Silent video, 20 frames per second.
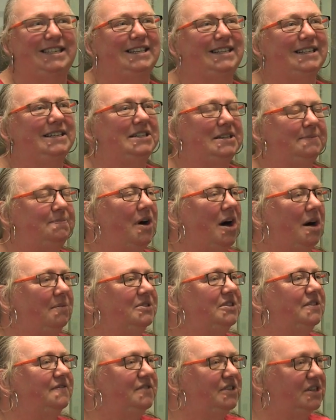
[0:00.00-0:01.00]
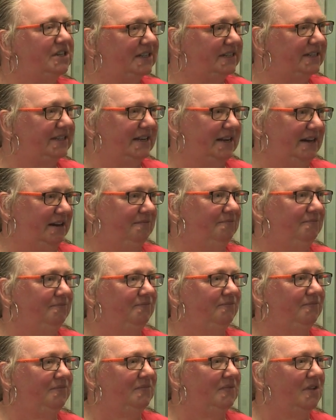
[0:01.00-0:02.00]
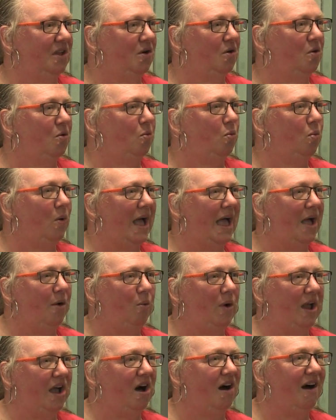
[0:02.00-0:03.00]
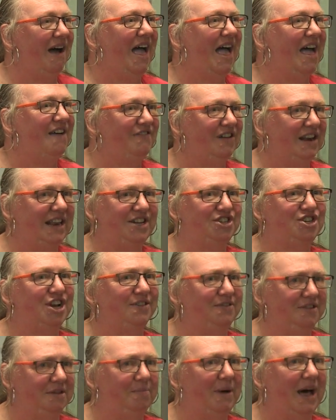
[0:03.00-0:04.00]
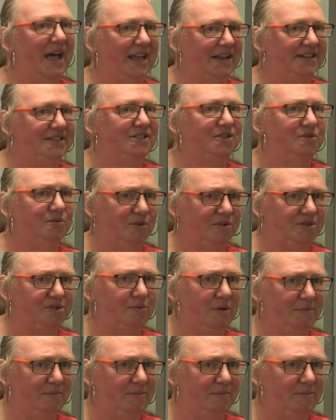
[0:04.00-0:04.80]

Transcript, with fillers: this in the Department of Nursing, where we are heavily gender biased towards